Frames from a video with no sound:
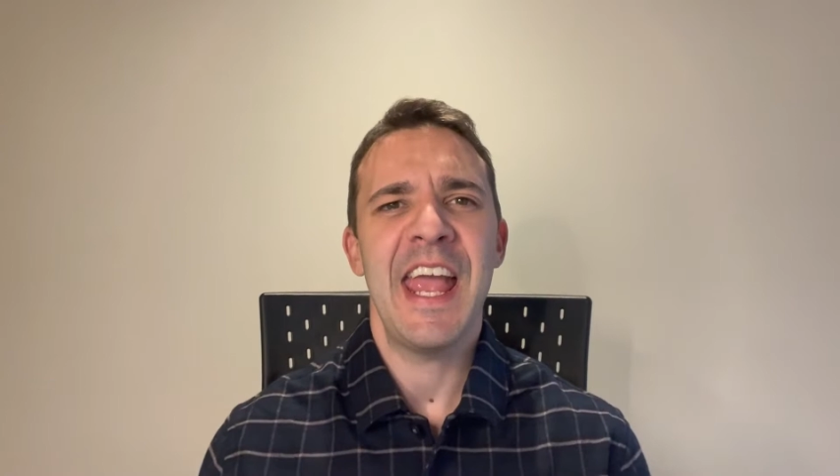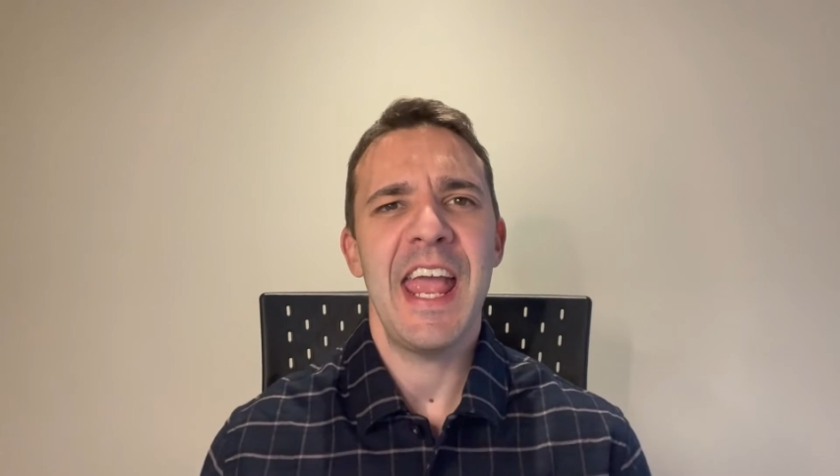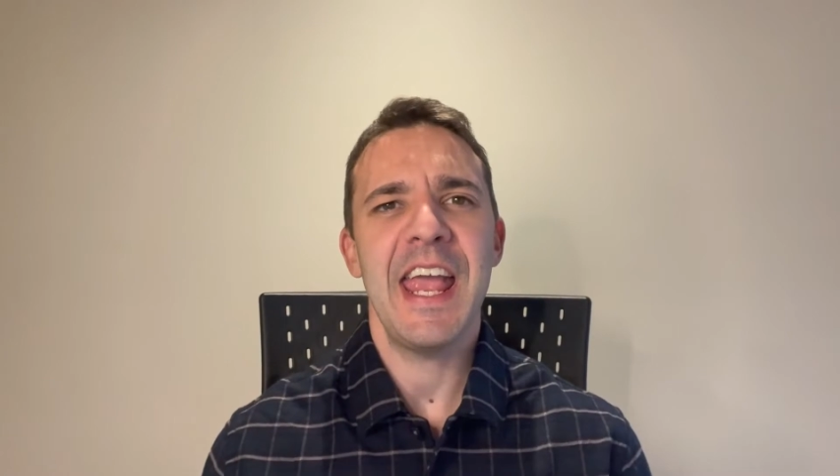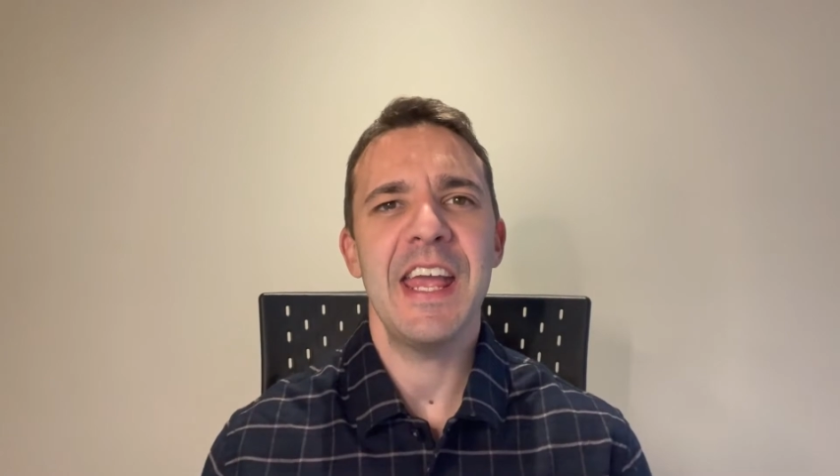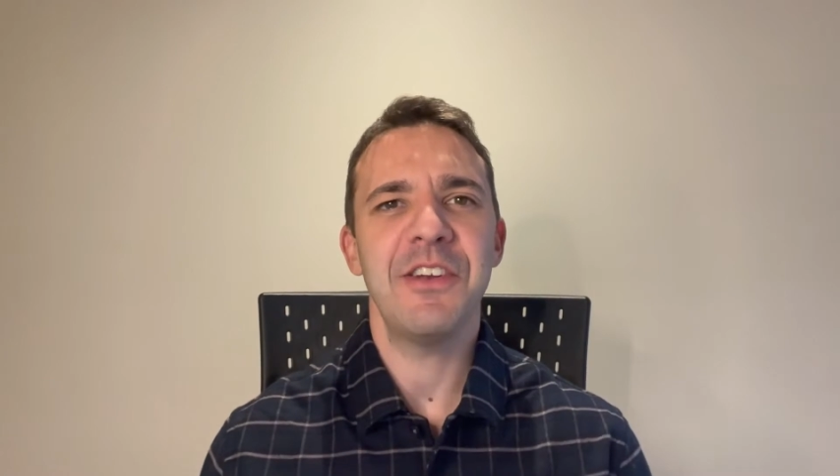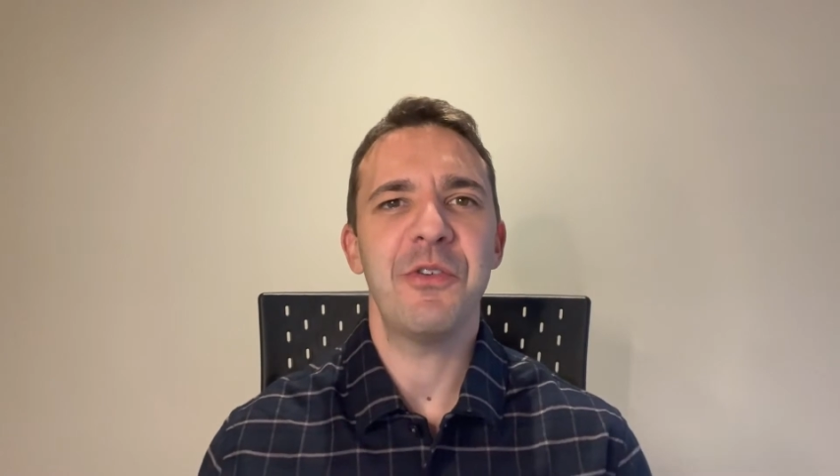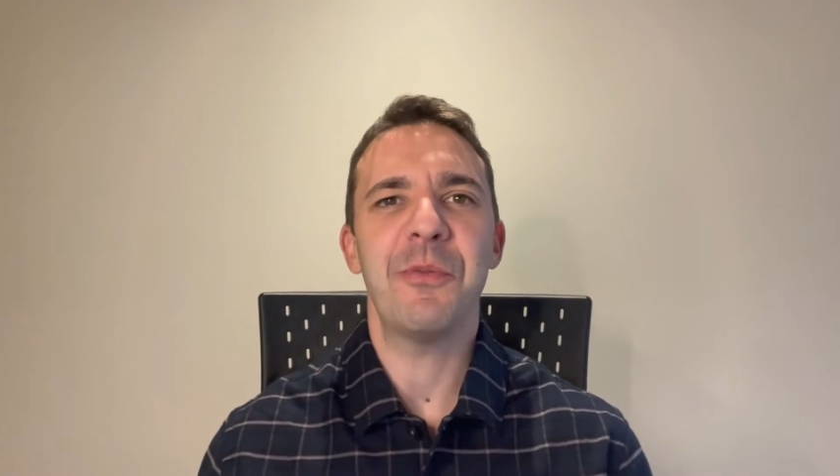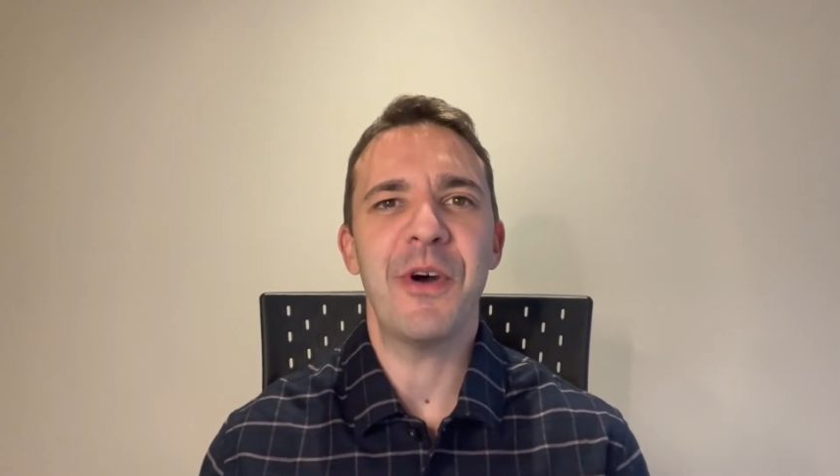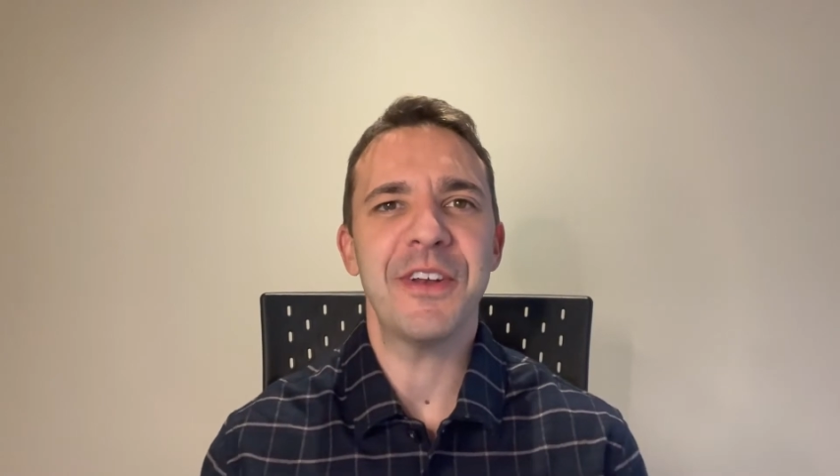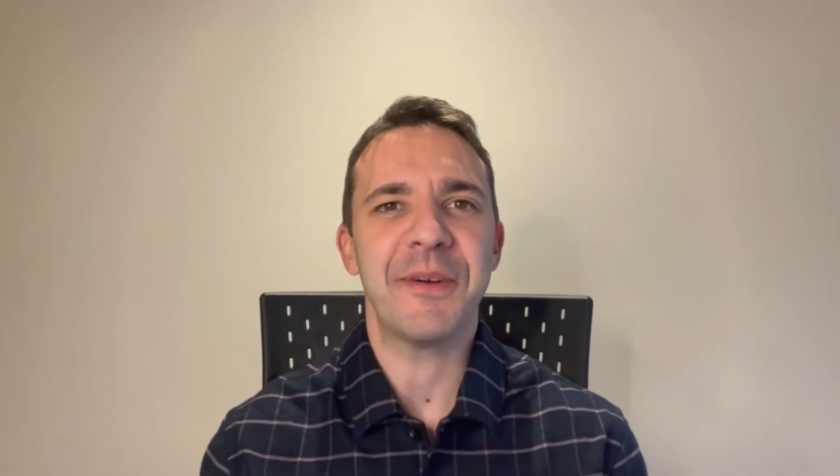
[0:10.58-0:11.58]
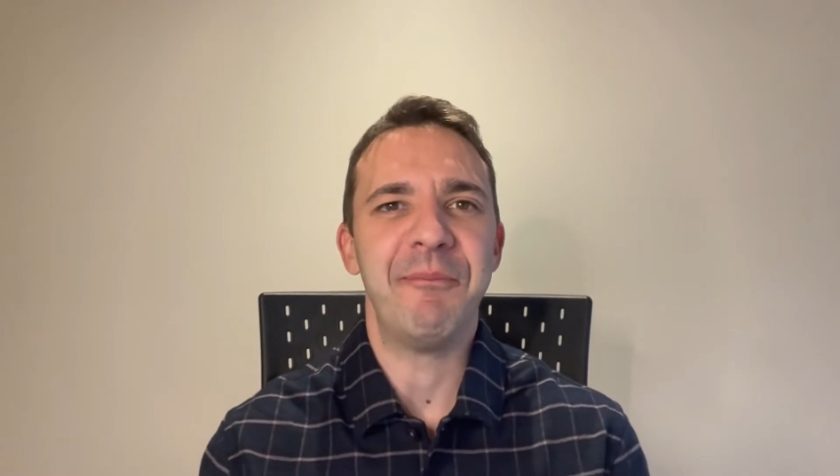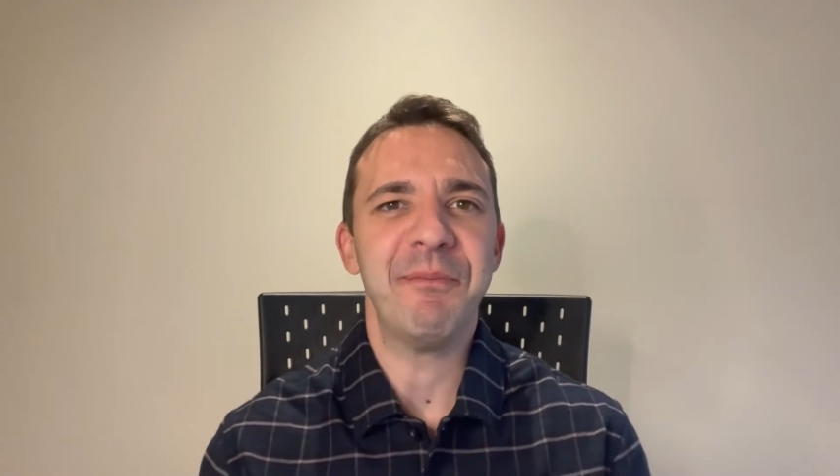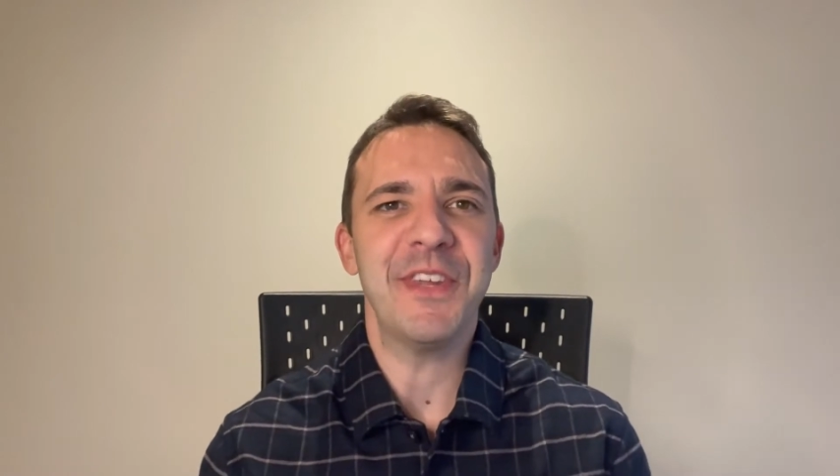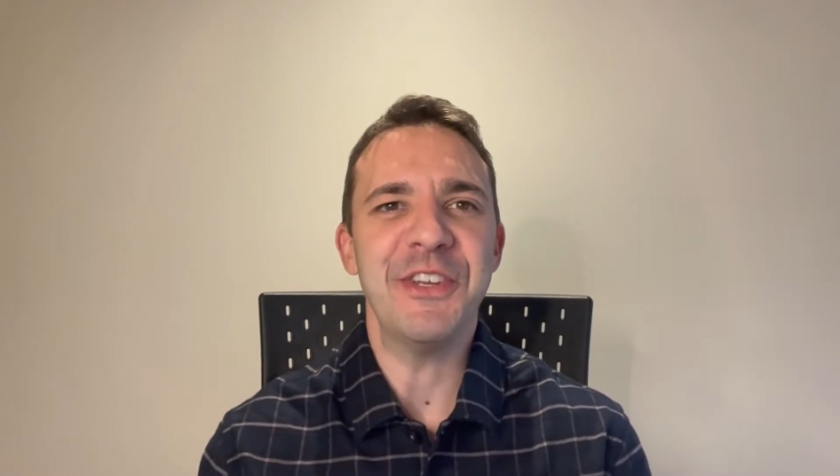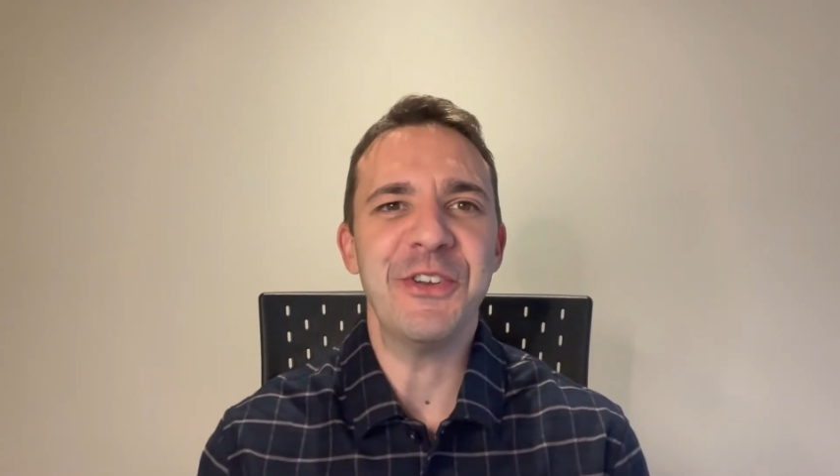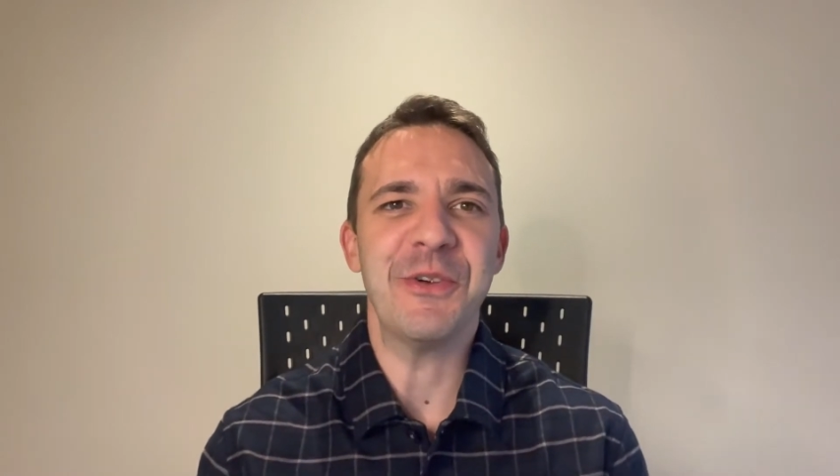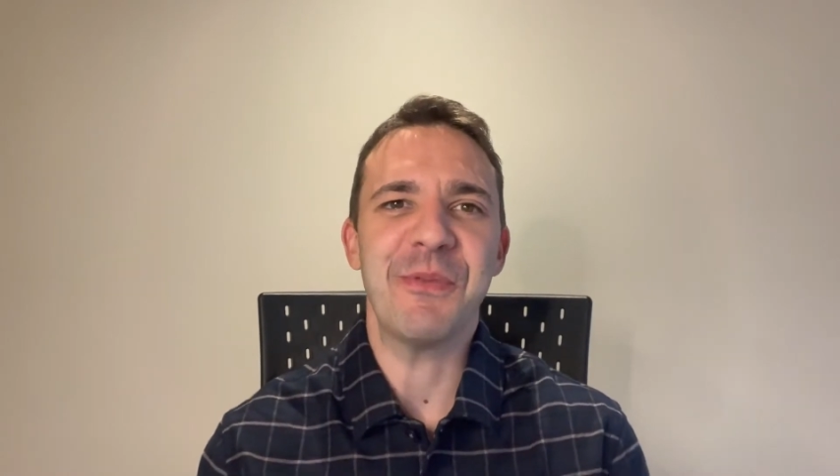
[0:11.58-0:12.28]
and a reminder that unit